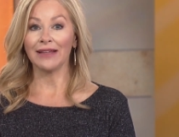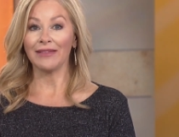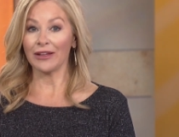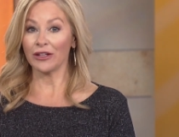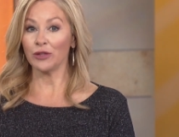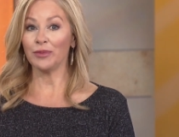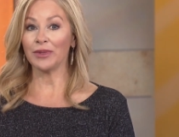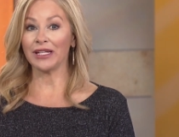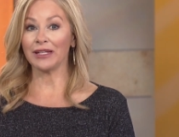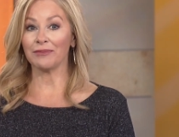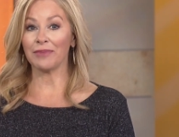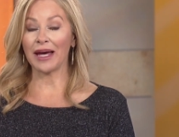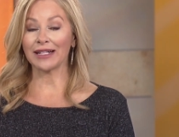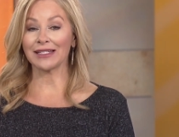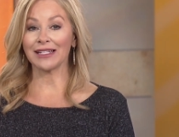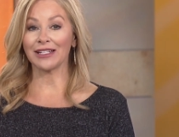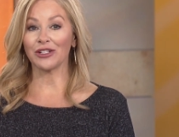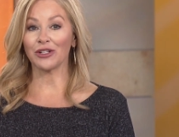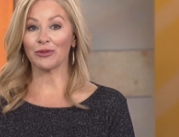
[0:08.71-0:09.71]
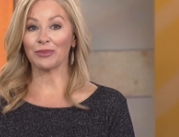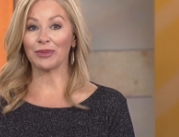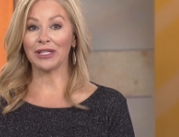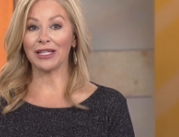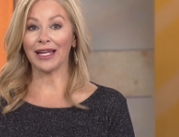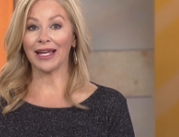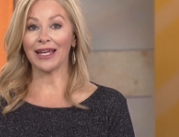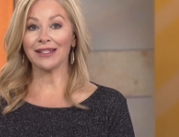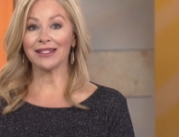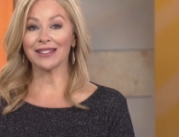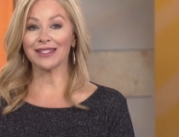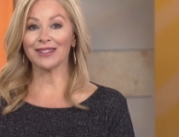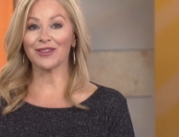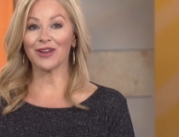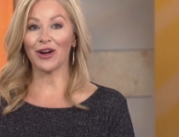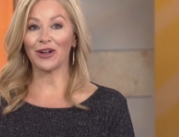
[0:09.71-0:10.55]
that could be impacting your plants.